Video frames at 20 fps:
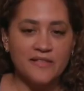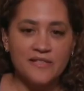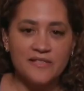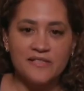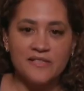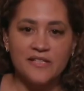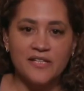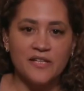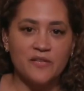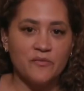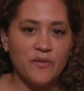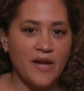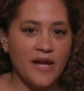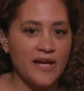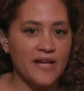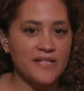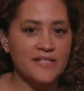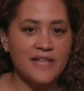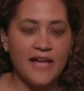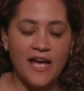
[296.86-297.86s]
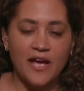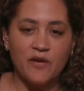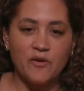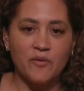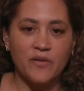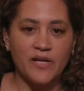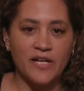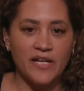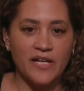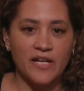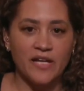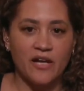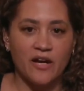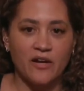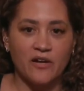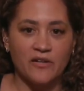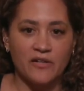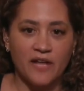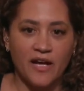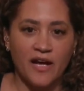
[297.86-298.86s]
Ethnicity, race, equity
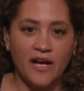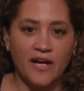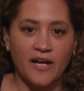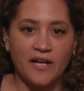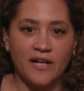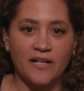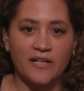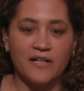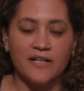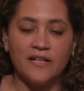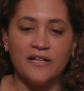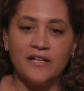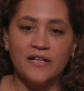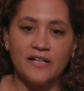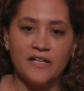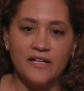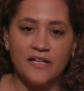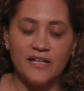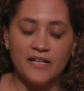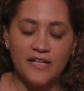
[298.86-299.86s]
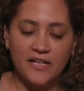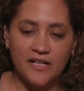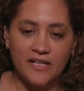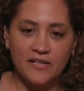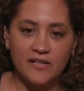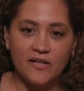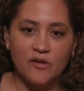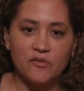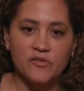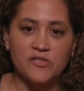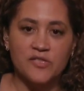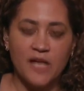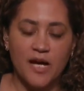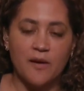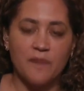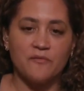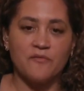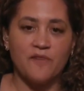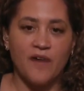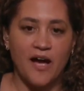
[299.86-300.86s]
are not in those
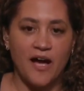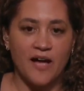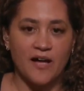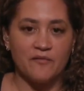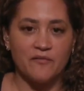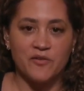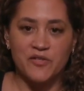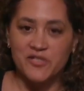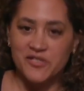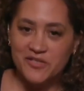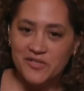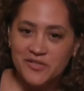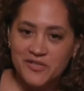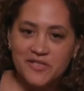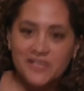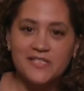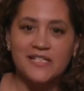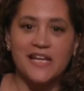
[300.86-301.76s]
top five, which isn't